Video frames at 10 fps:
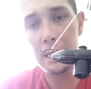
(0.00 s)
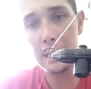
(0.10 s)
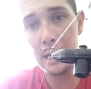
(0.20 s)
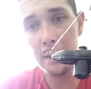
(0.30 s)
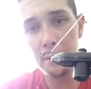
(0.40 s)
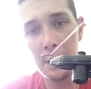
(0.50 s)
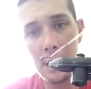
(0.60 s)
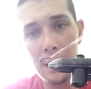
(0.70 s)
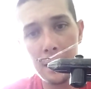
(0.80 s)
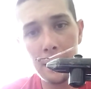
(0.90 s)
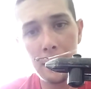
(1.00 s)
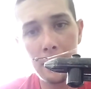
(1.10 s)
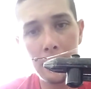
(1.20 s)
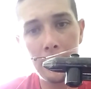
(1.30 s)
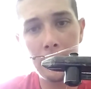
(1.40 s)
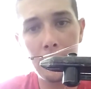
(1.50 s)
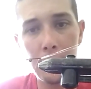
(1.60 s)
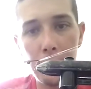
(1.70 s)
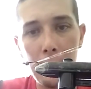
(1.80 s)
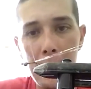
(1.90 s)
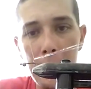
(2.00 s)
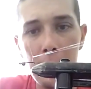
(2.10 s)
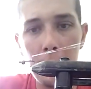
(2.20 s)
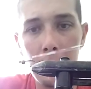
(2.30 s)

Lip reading: Take your line, your thread,